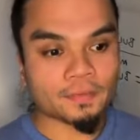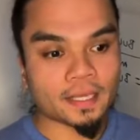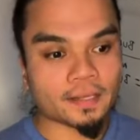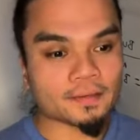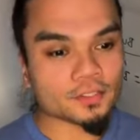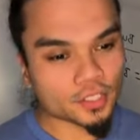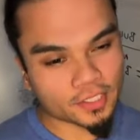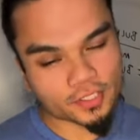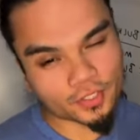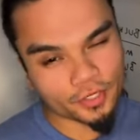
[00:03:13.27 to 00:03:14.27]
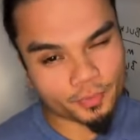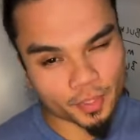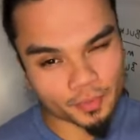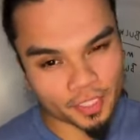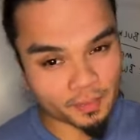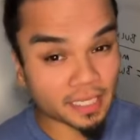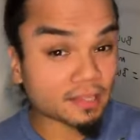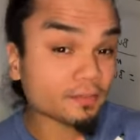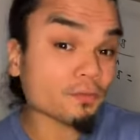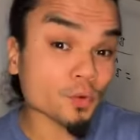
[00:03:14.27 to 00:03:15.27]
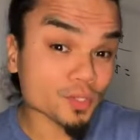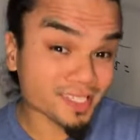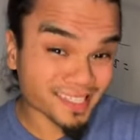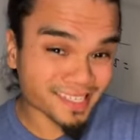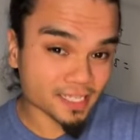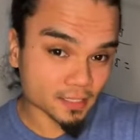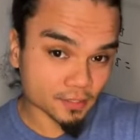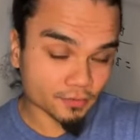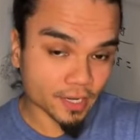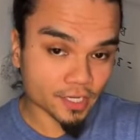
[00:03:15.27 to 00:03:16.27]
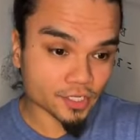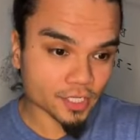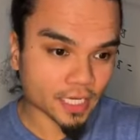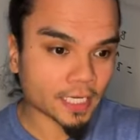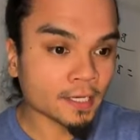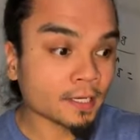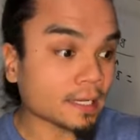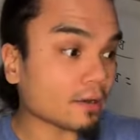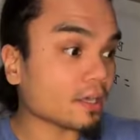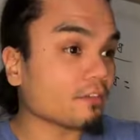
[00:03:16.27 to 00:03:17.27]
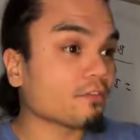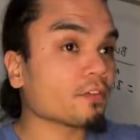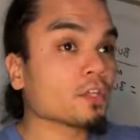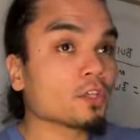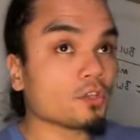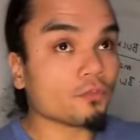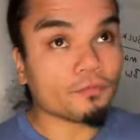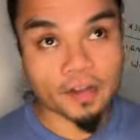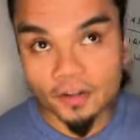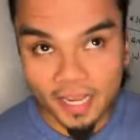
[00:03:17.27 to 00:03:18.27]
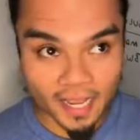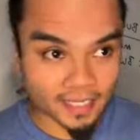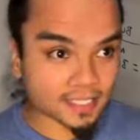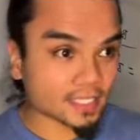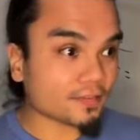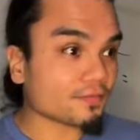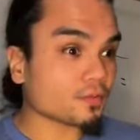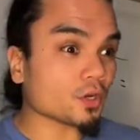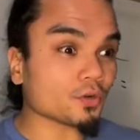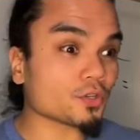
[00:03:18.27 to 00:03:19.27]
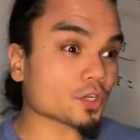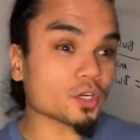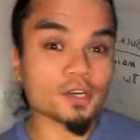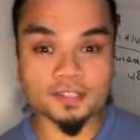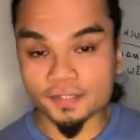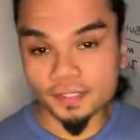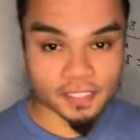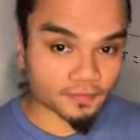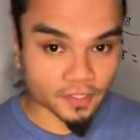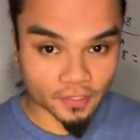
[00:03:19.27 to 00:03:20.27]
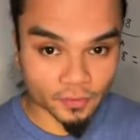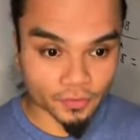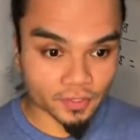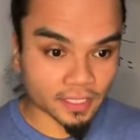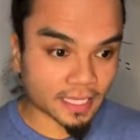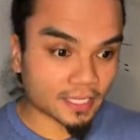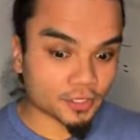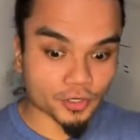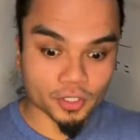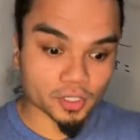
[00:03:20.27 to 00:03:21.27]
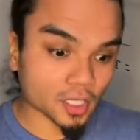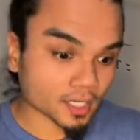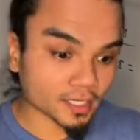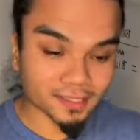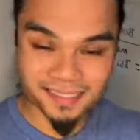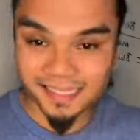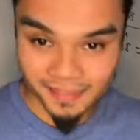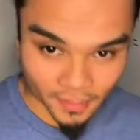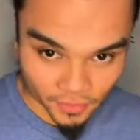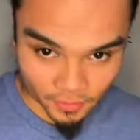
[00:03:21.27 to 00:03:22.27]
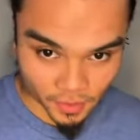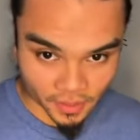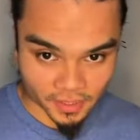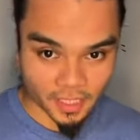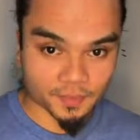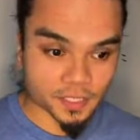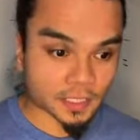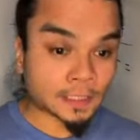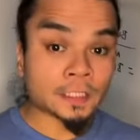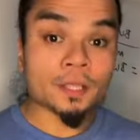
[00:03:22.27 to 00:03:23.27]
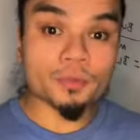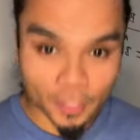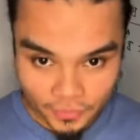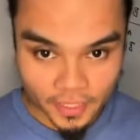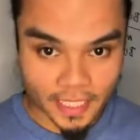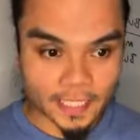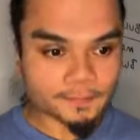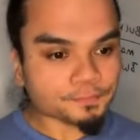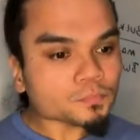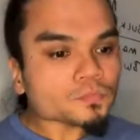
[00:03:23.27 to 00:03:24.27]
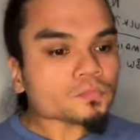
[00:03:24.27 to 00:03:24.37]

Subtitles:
then chances are you're probably going to be at the 14 range, okay? Now, if you're very active, you're constantly lifting throughout the day and you're clocking like 10,000 plus steps throughout the day,